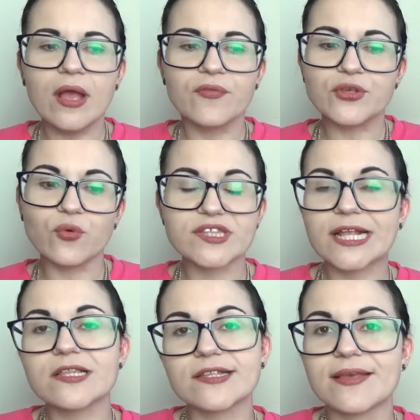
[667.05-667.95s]
that your
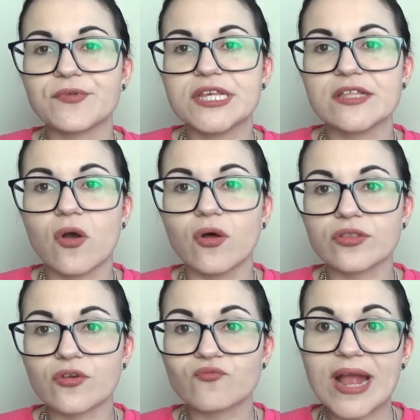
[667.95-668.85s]
sensitivities
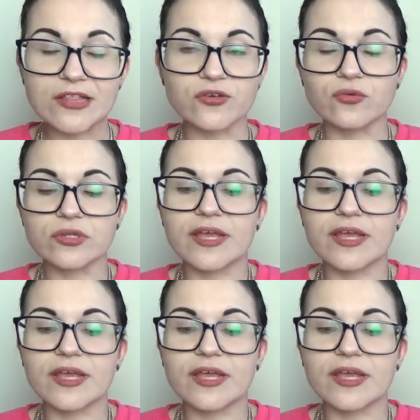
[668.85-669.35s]
aren't rattled.